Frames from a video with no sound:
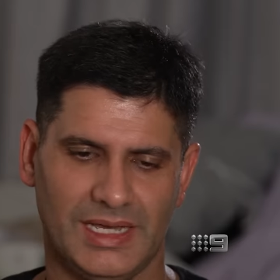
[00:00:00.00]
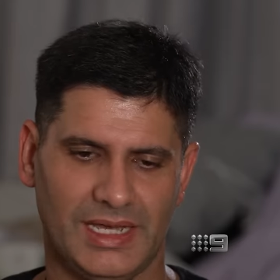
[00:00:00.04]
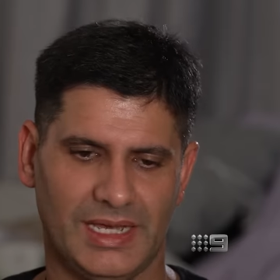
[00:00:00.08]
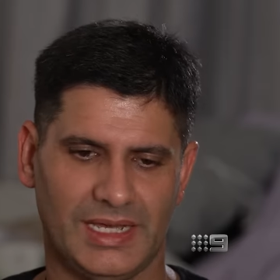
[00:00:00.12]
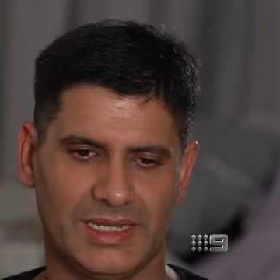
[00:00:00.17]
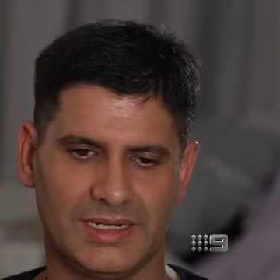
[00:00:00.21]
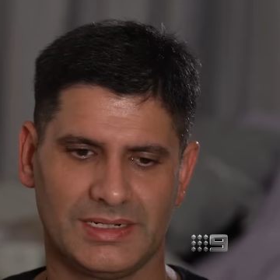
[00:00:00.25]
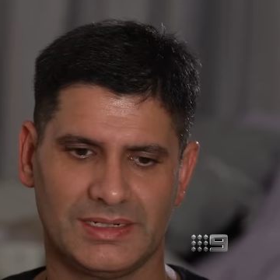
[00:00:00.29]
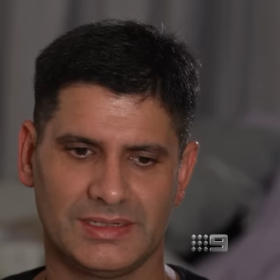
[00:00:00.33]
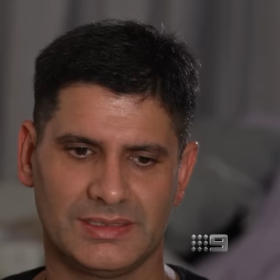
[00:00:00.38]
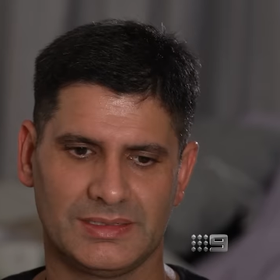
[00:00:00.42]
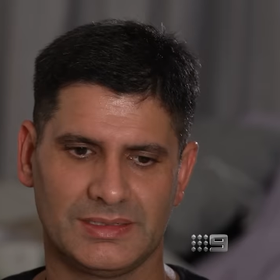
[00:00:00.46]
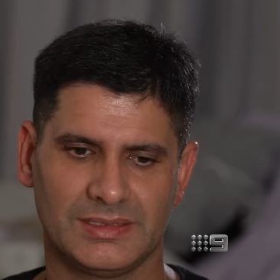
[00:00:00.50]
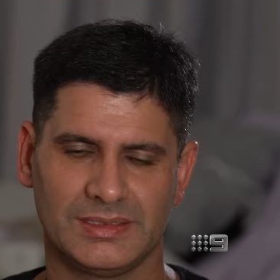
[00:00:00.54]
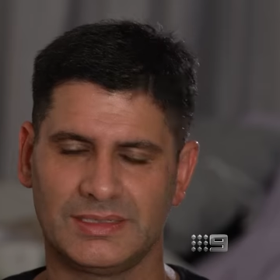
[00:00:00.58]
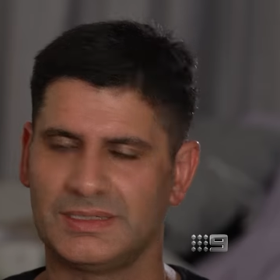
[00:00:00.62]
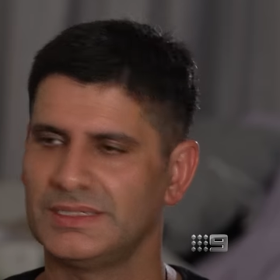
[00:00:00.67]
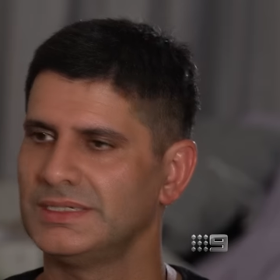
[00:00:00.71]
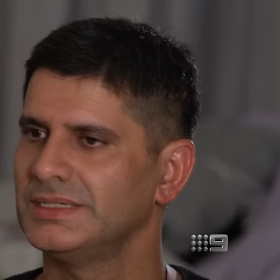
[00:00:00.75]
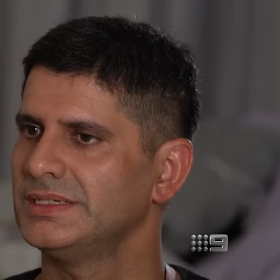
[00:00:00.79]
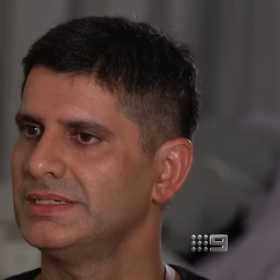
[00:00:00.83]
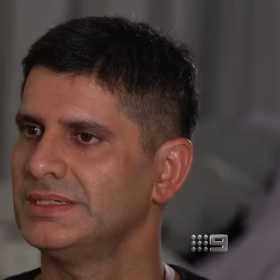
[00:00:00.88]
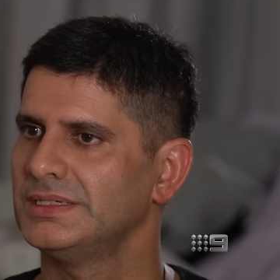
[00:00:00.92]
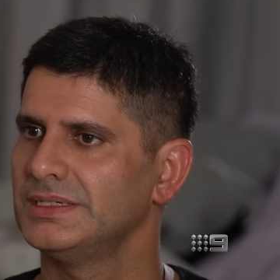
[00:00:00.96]
And
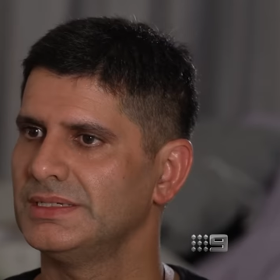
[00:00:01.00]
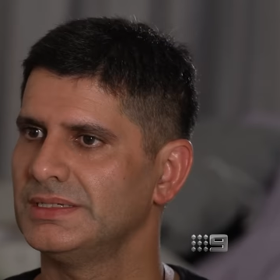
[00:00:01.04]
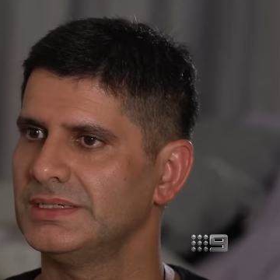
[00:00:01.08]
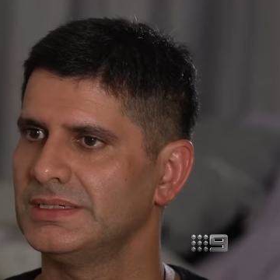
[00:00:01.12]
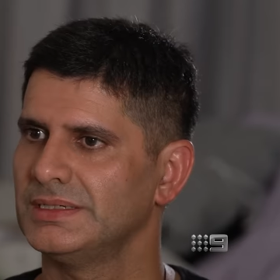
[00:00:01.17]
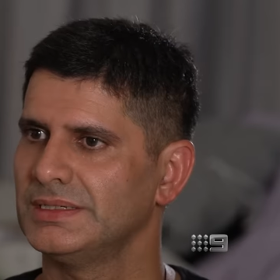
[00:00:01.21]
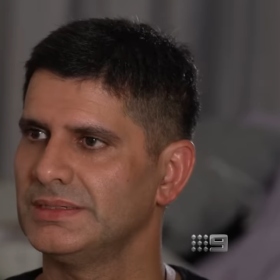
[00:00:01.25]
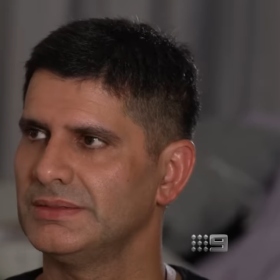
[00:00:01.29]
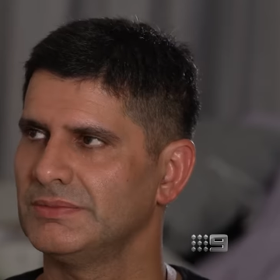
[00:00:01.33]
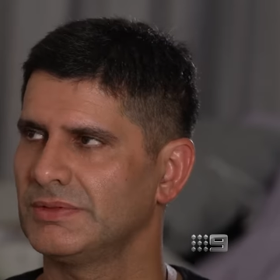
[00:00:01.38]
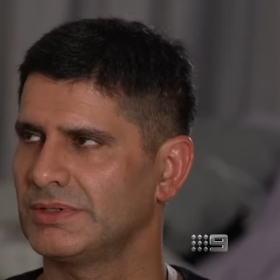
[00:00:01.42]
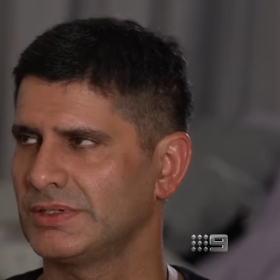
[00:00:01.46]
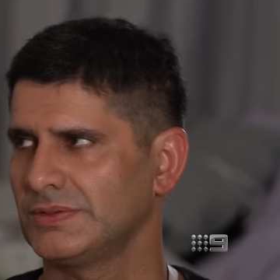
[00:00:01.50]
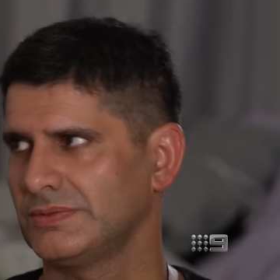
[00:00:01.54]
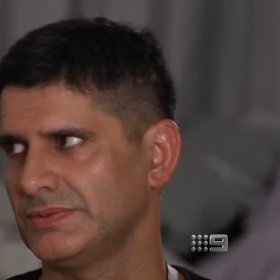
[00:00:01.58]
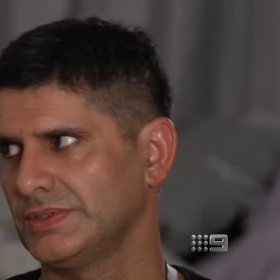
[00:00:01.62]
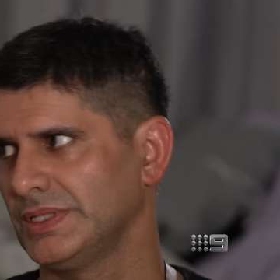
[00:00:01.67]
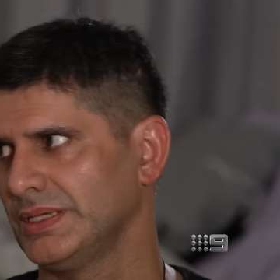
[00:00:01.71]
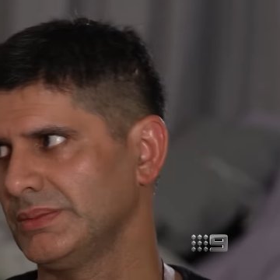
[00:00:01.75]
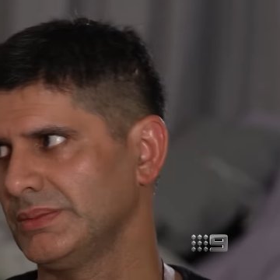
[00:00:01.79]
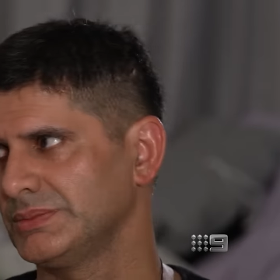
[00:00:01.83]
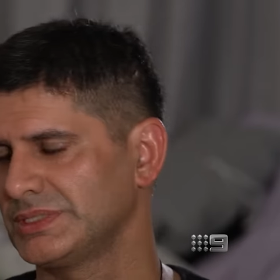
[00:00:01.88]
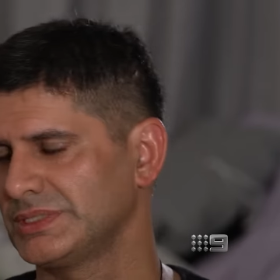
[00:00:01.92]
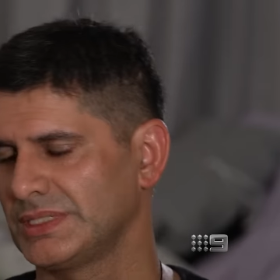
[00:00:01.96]
one of
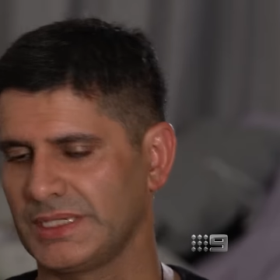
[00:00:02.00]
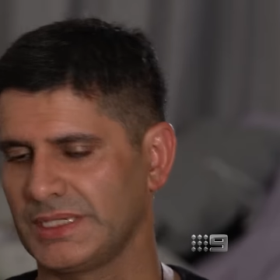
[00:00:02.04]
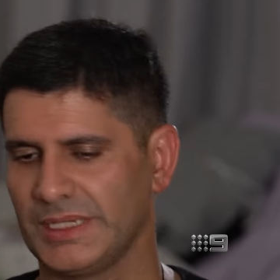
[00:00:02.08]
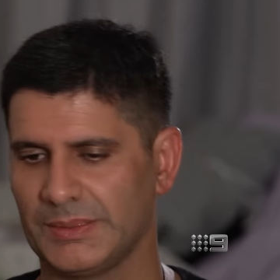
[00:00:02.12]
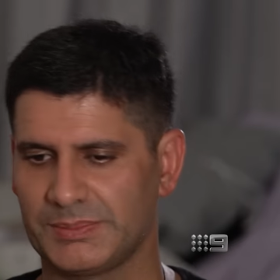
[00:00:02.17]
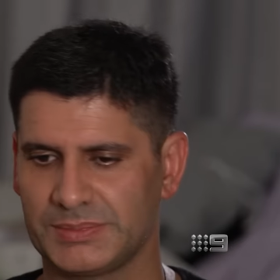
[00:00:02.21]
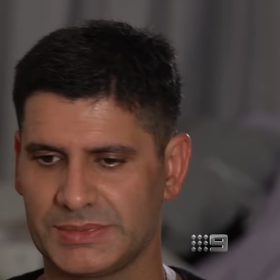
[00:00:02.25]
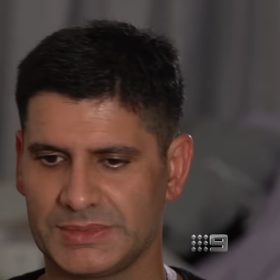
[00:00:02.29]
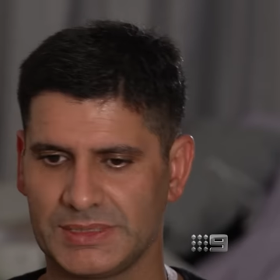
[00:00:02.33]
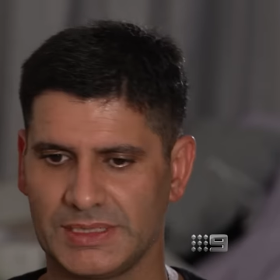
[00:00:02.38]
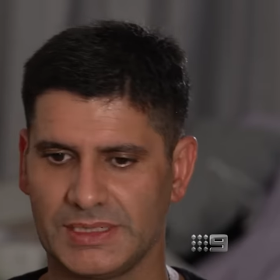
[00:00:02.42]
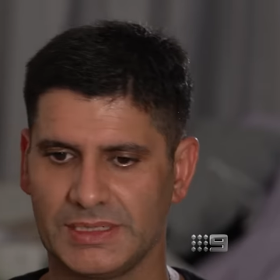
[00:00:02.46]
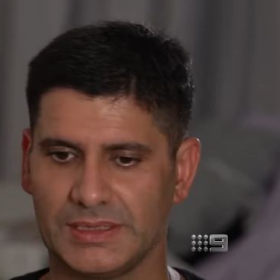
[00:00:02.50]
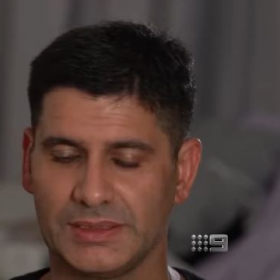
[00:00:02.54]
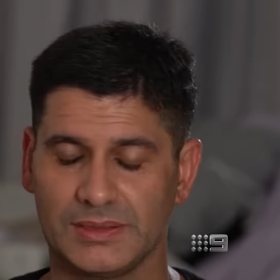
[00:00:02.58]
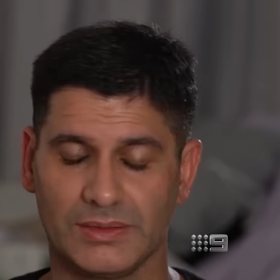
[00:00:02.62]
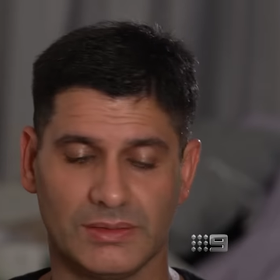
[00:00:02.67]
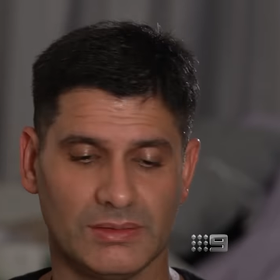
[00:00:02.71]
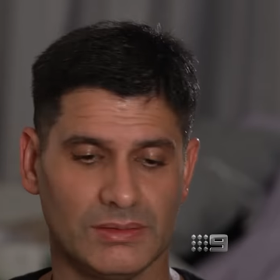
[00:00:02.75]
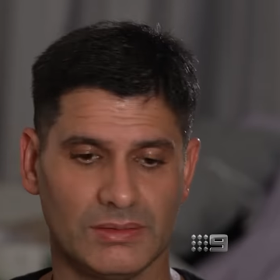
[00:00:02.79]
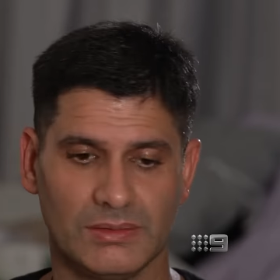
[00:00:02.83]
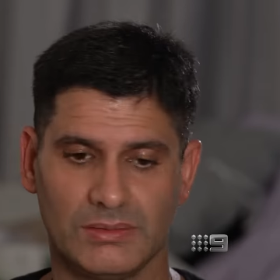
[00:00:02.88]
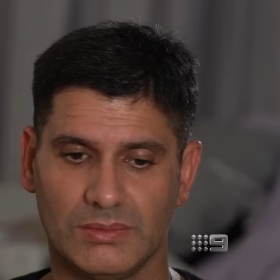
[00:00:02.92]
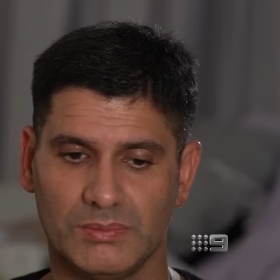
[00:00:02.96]
them kept telling,
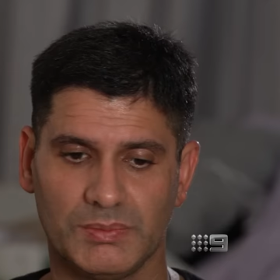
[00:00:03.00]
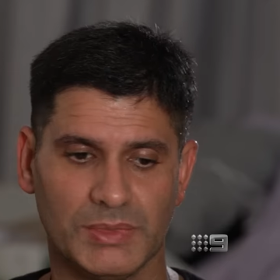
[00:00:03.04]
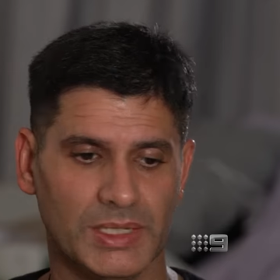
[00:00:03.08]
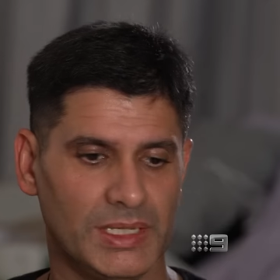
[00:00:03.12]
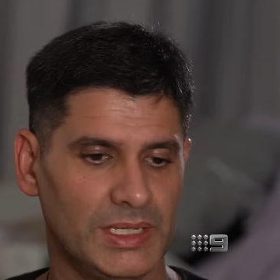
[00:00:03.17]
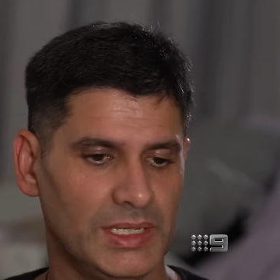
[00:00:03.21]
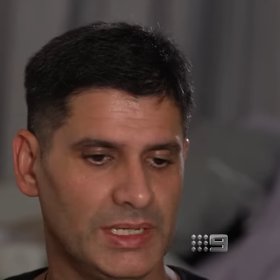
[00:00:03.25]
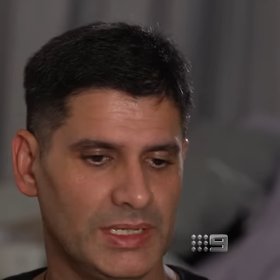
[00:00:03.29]
oh,